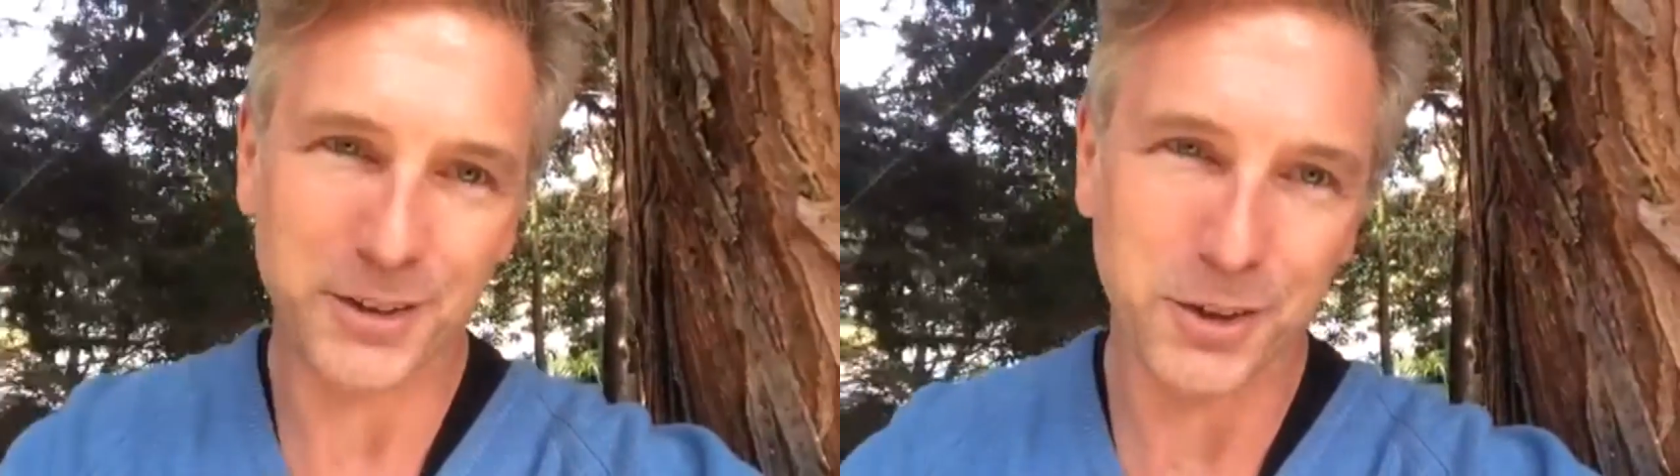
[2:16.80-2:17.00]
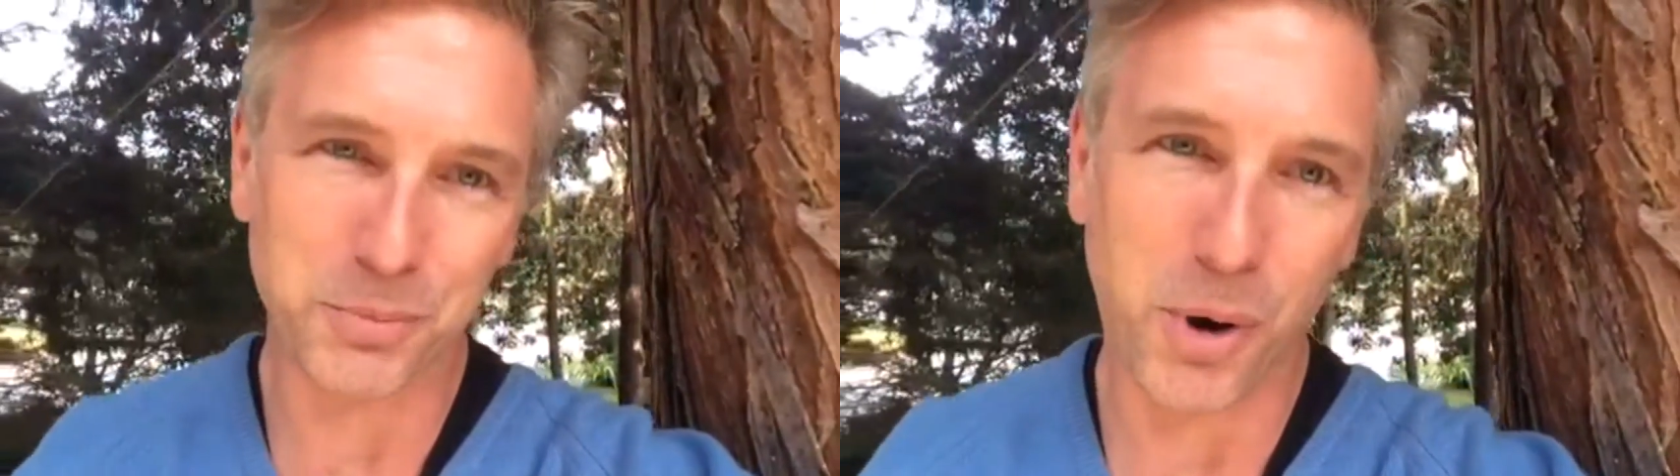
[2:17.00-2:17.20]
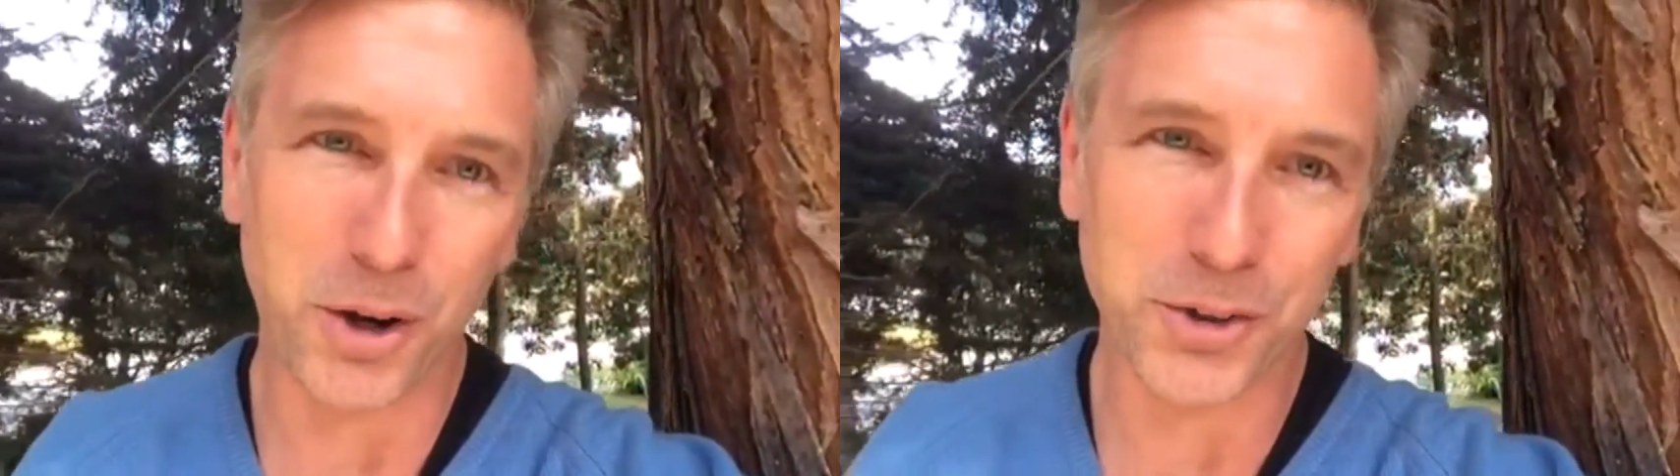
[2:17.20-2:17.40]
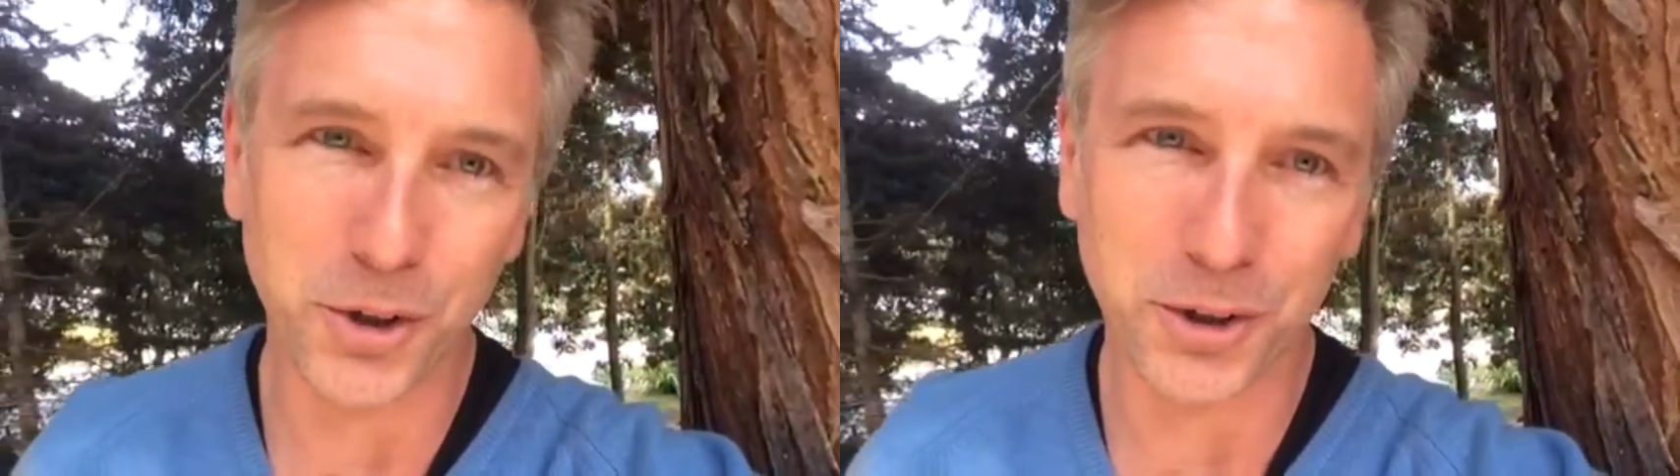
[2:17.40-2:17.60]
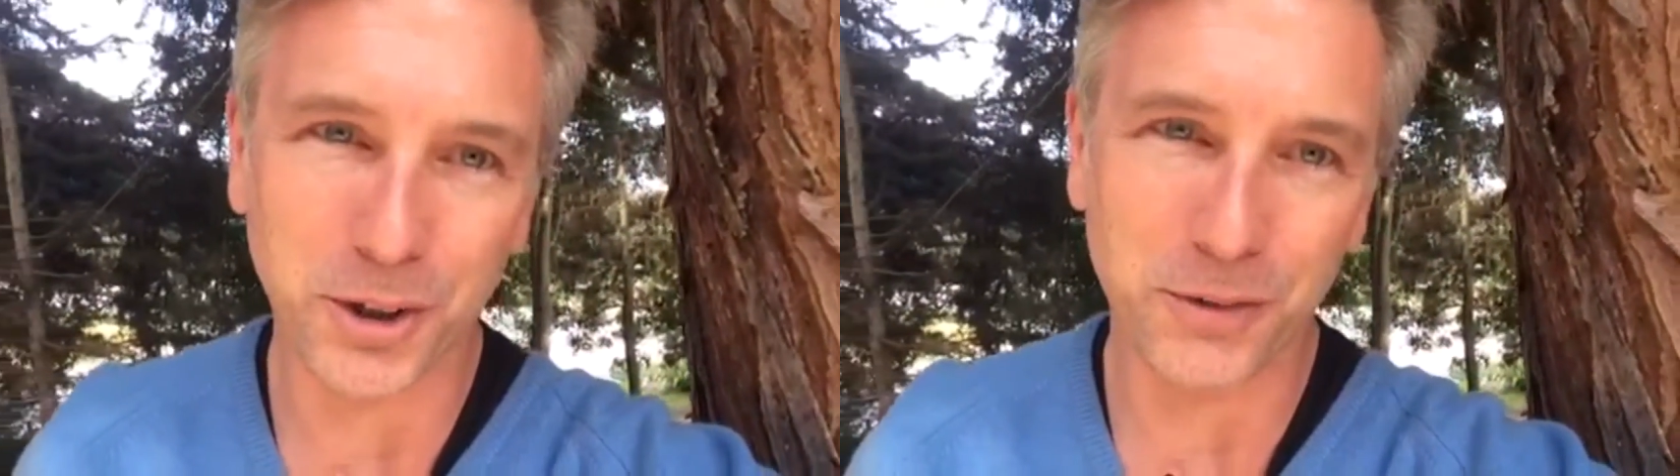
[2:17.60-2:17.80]
as a small
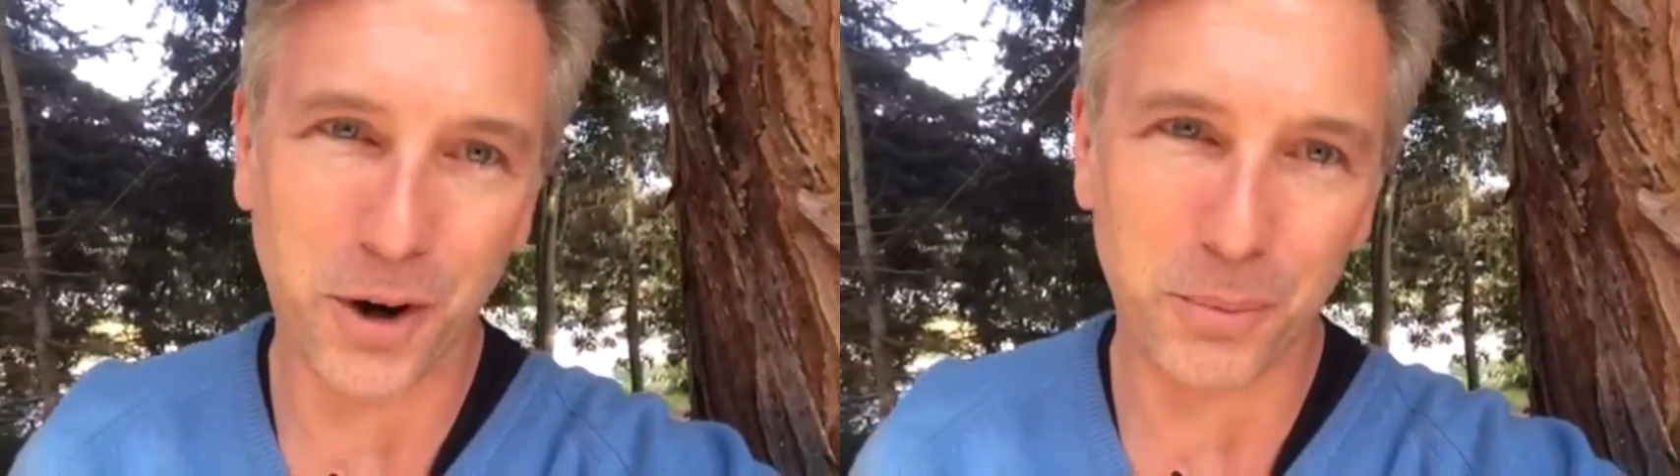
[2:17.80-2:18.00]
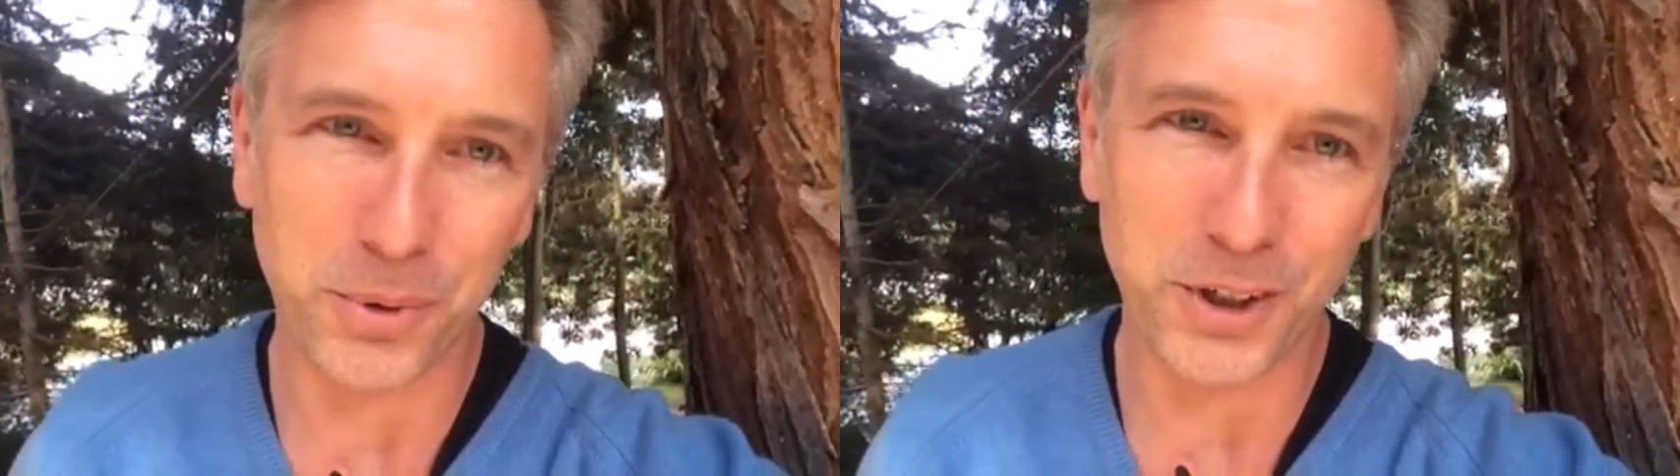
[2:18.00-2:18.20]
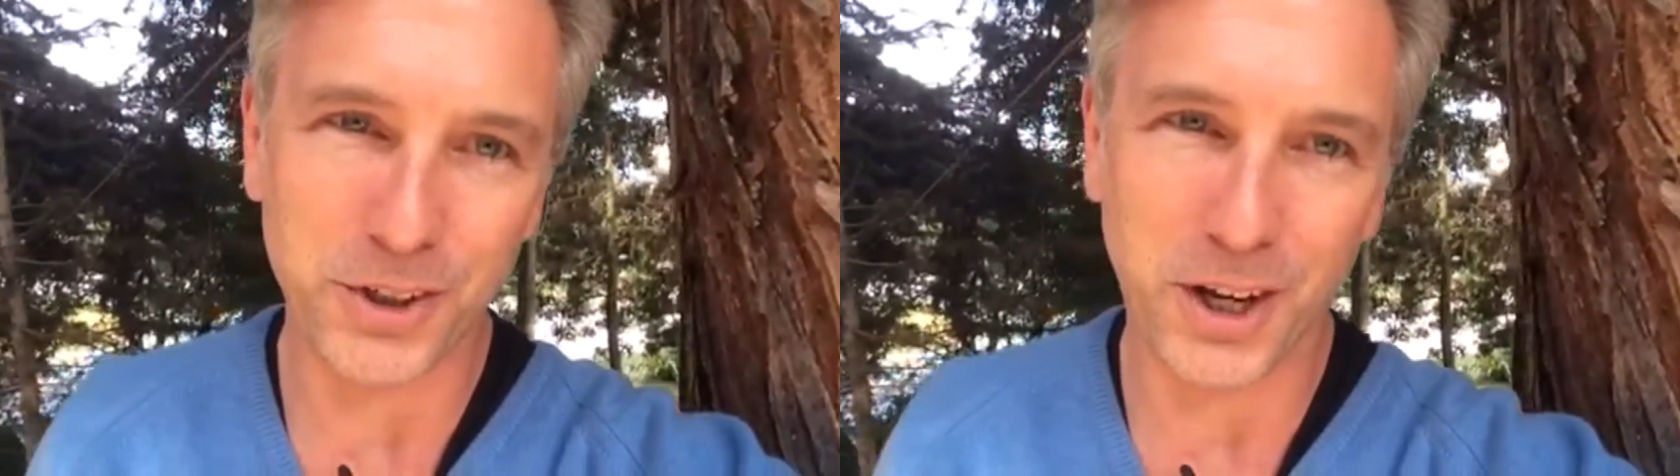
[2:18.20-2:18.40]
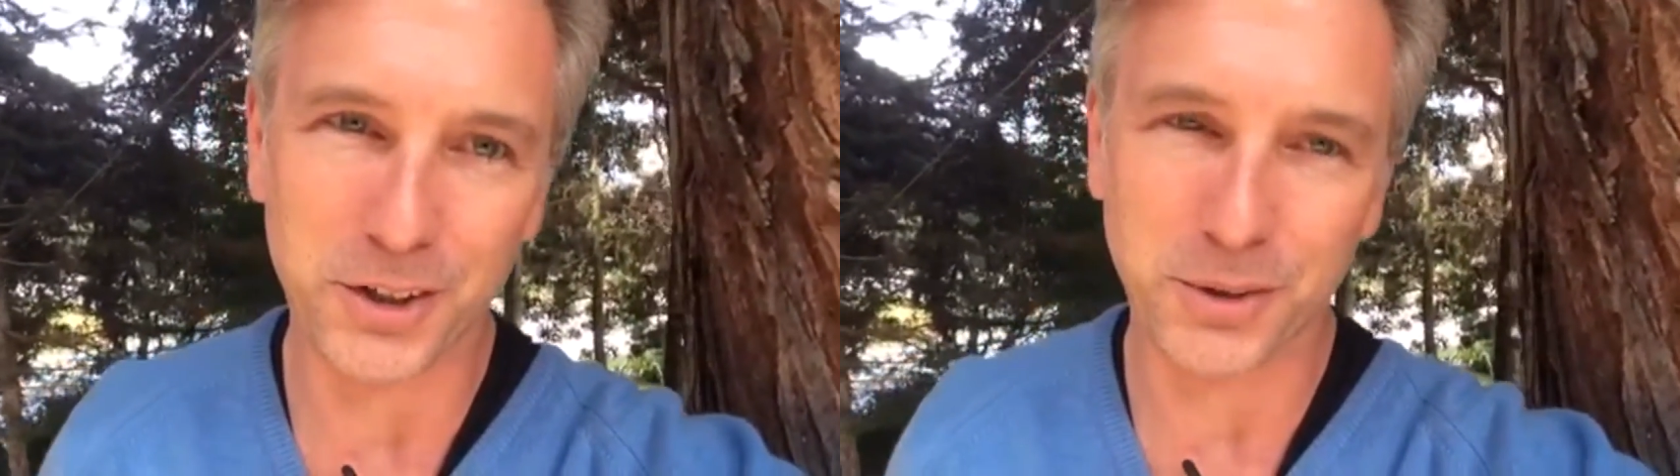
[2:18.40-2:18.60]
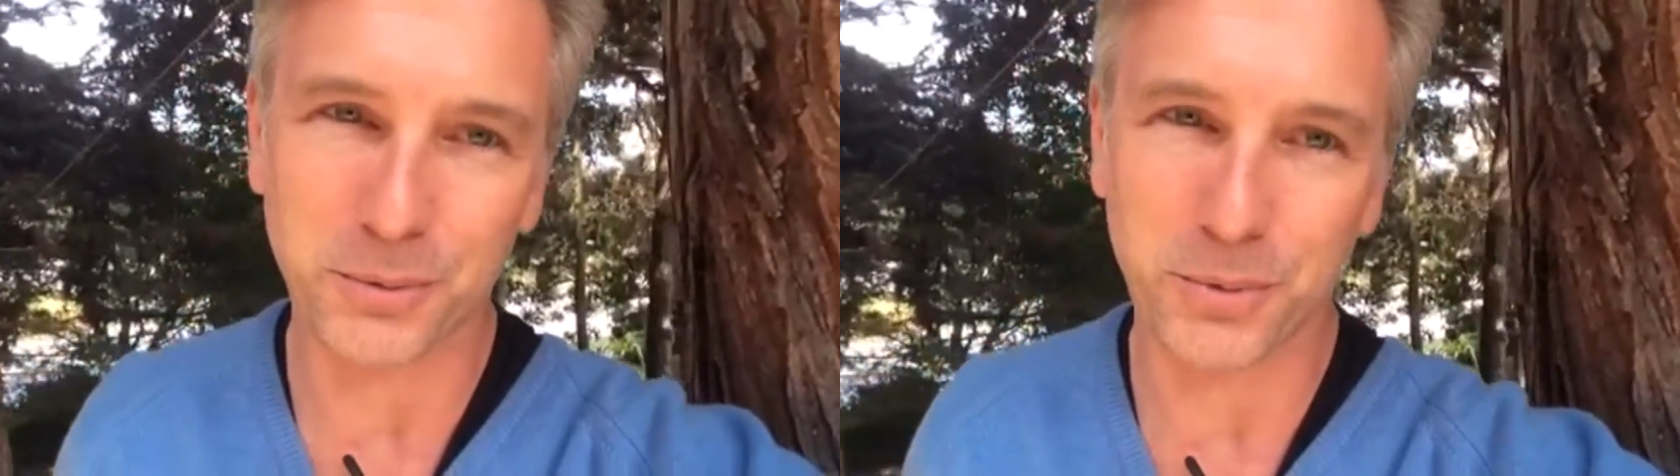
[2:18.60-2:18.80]
token of our
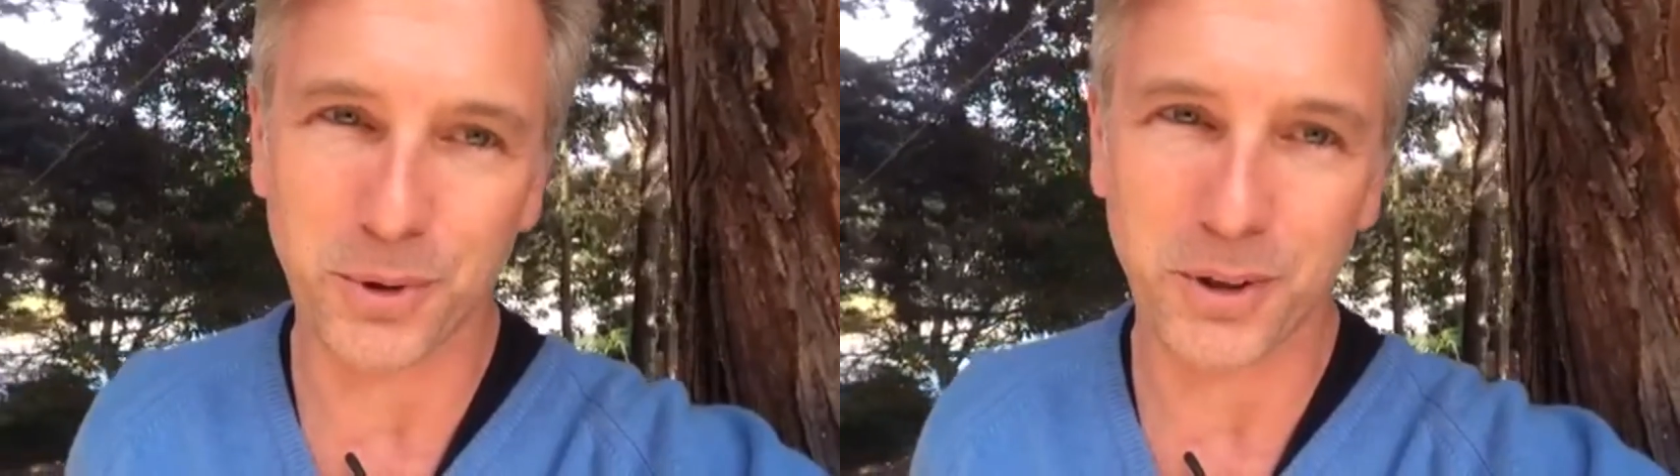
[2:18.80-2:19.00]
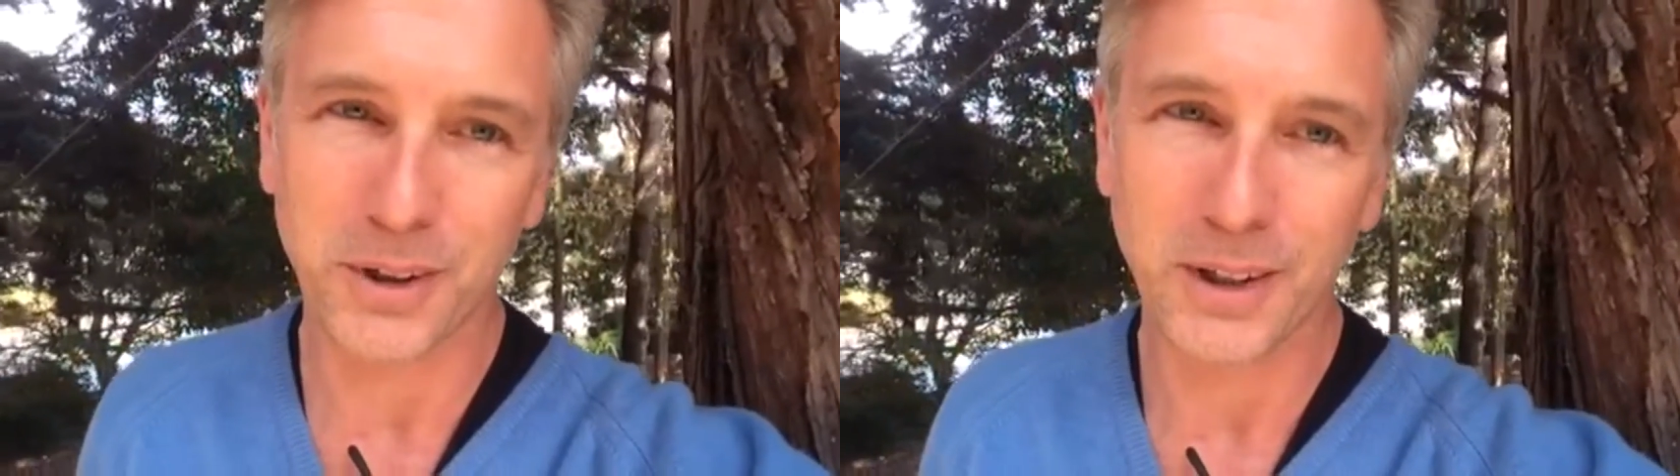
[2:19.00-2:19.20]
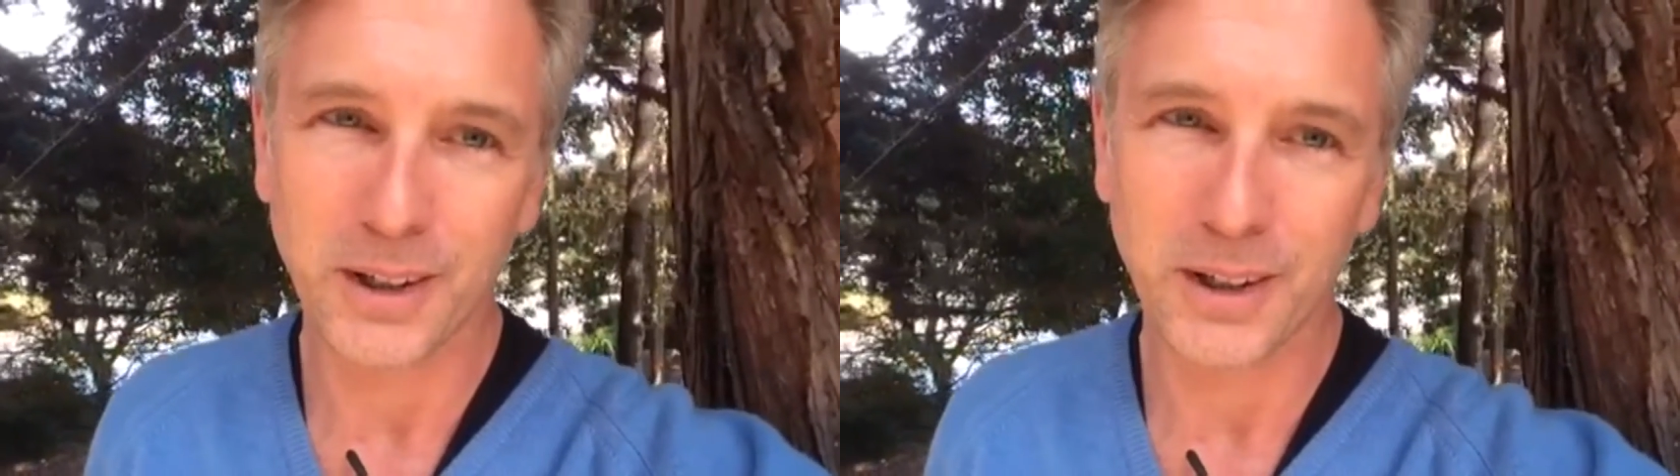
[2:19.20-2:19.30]
appreciation for